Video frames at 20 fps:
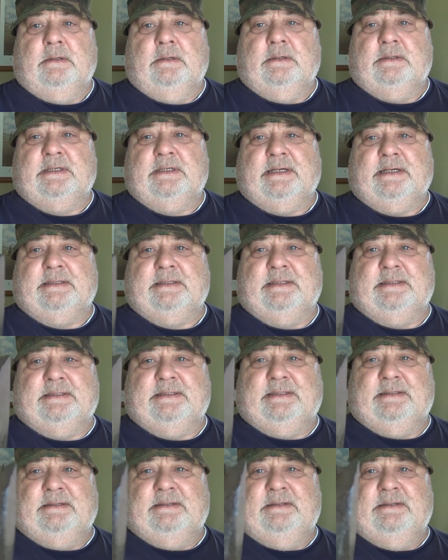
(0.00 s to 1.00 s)
It's hard to
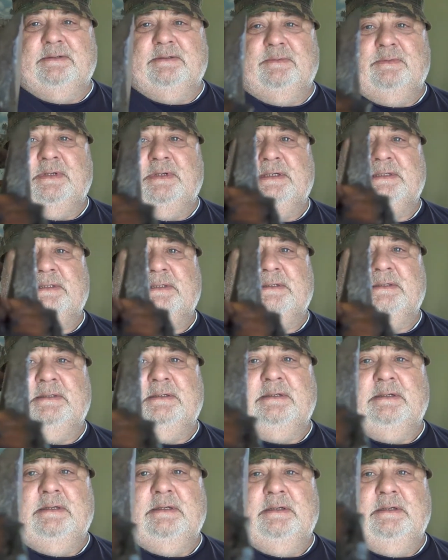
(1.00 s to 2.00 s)
do this.
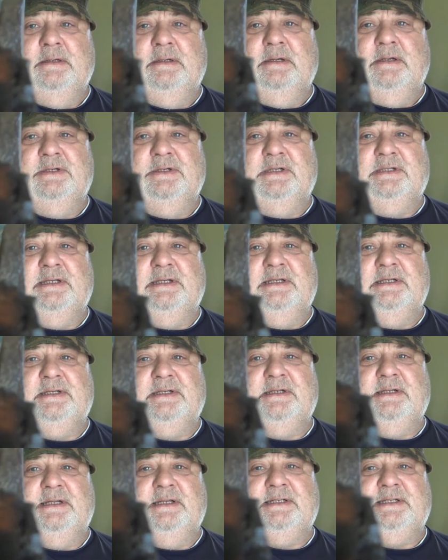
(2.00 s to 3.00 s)
As you can
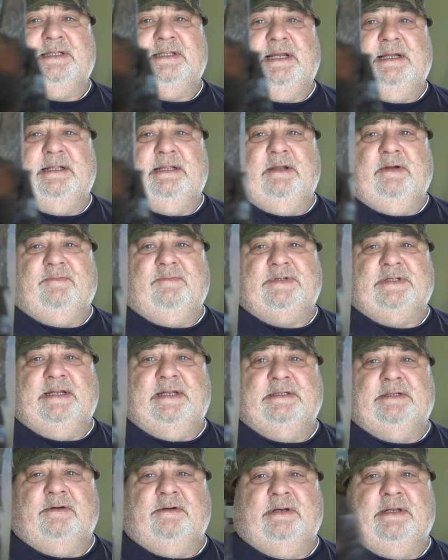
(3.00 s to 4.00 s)
see, it's slightly off
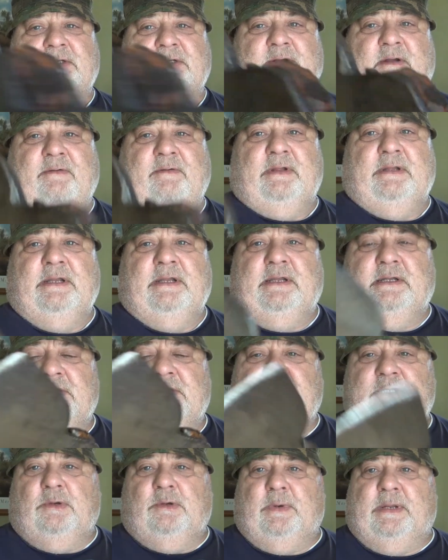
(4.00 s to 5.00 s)
centre, and it's a
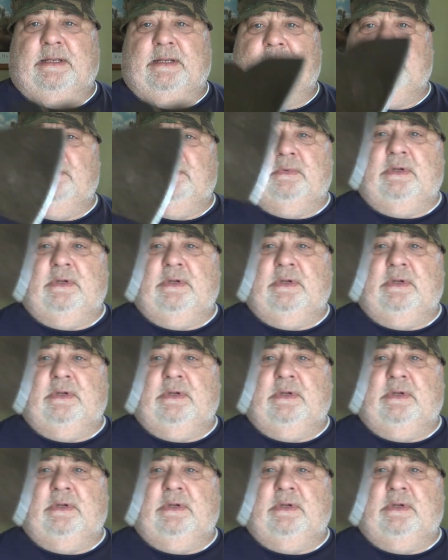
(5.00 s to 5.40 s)
hewing